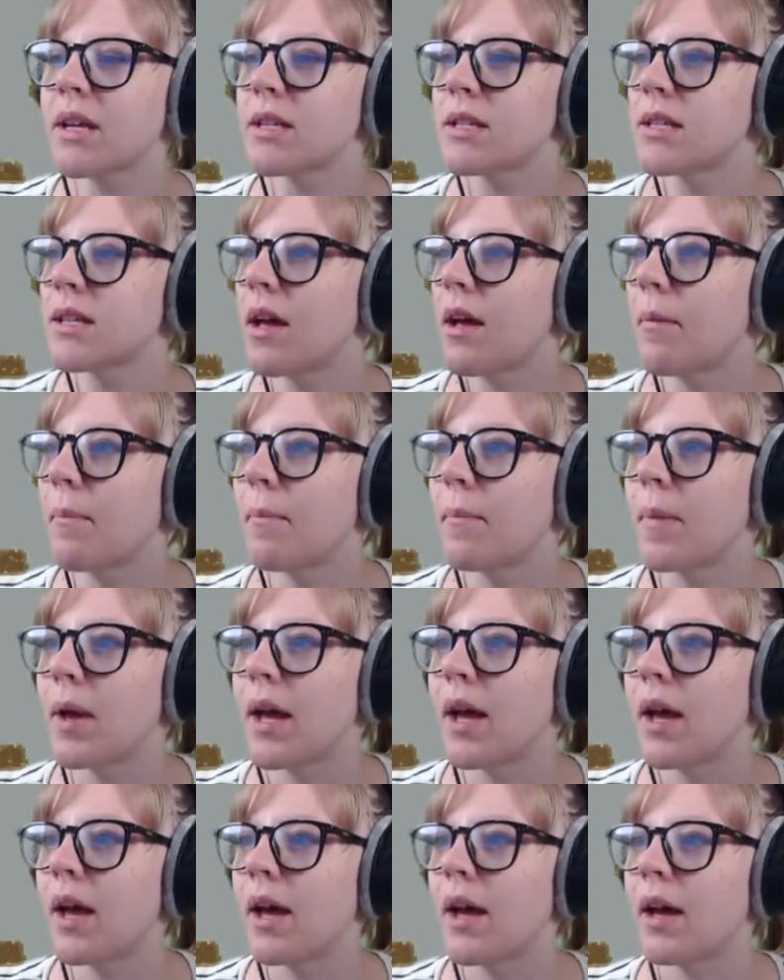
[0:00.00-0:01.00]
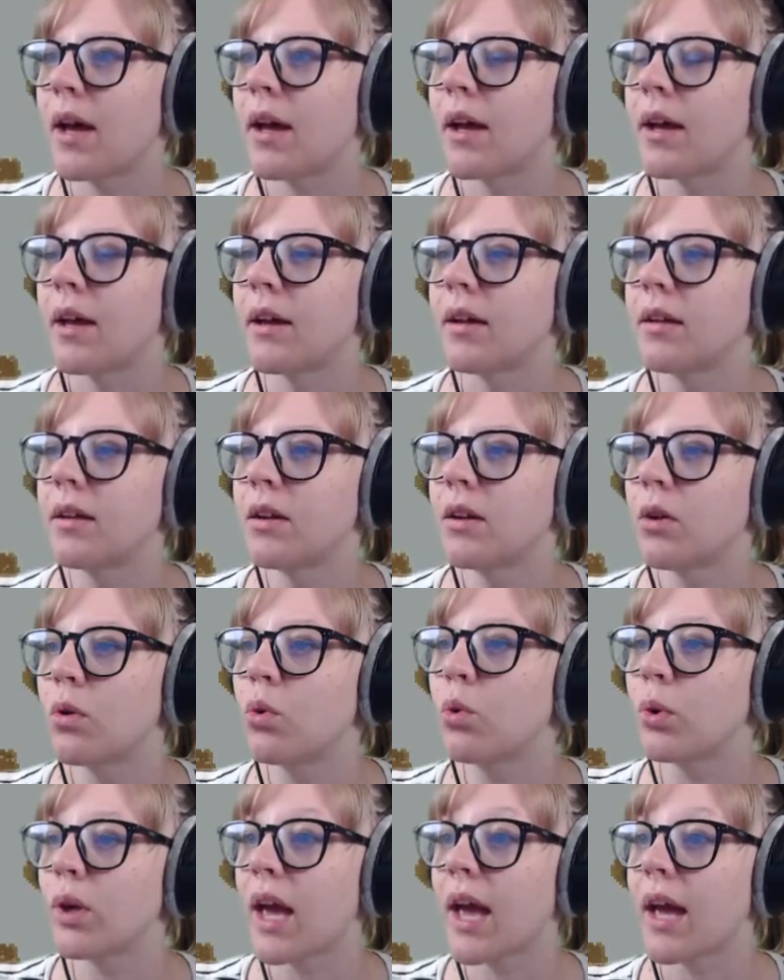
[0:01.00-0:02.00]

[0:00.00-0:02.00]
make some, uh, oh